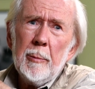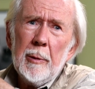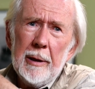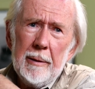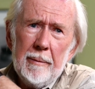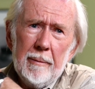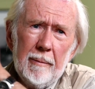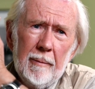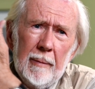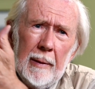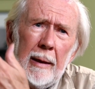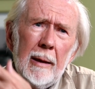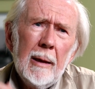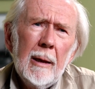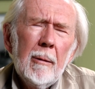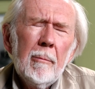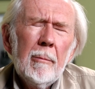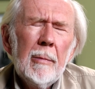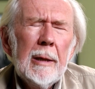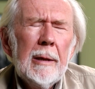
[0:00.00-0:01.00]
me,
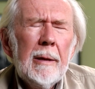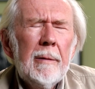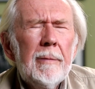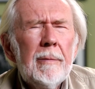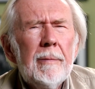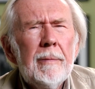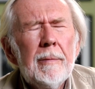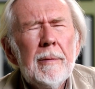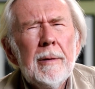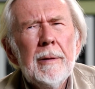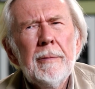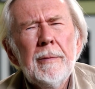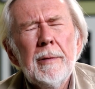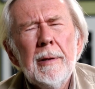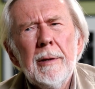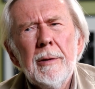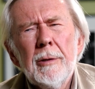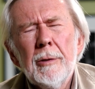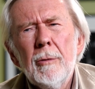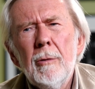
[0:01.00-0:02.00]
but if
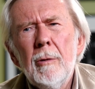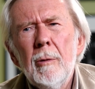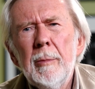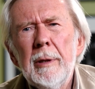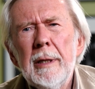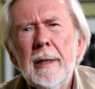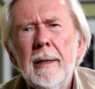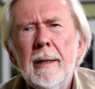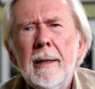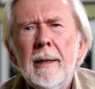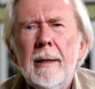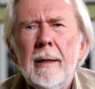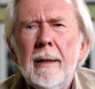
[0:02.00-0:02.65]
they saw me,